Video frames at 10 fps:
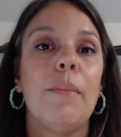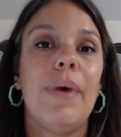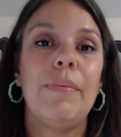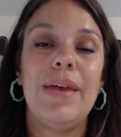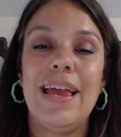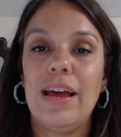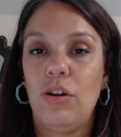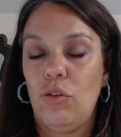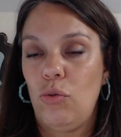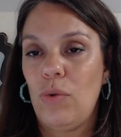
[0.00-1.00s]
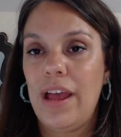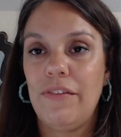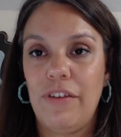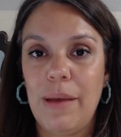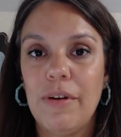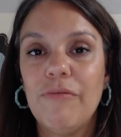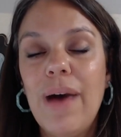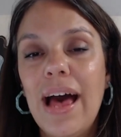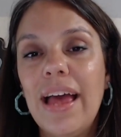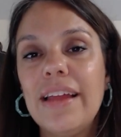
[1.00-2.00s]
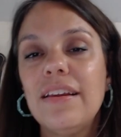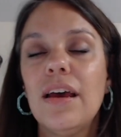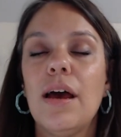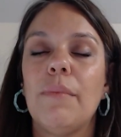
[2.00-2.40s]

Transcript: by being in the right frame of mind,